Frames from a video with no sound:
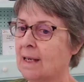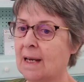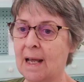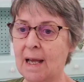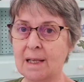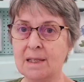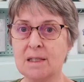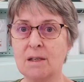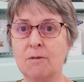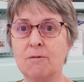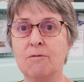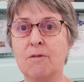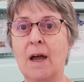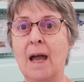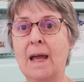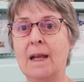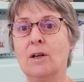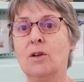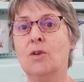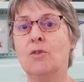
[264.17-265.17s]
that has a
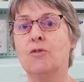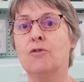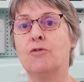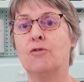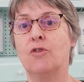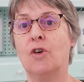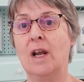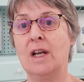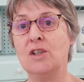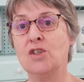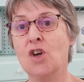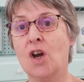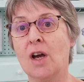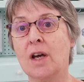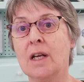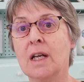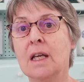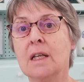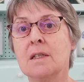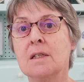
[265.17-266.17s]
vinyl front
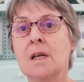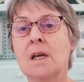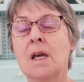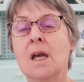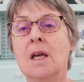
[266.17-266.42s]
on it,